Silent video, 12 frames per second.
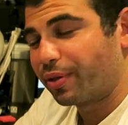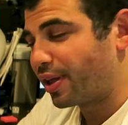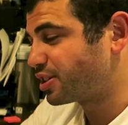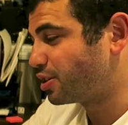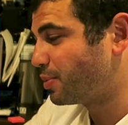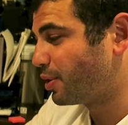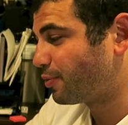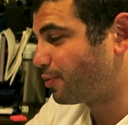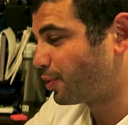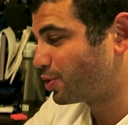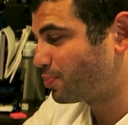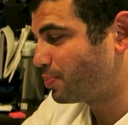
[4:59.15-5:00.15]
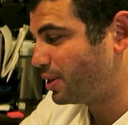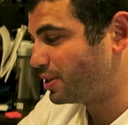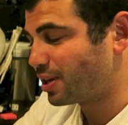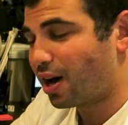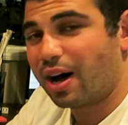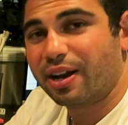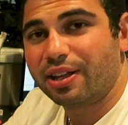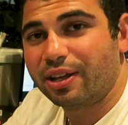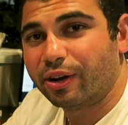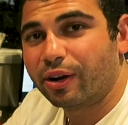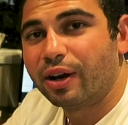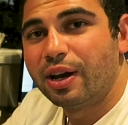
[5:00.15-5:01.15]
that's going to be the first piece on
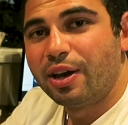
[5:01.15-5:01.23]
here.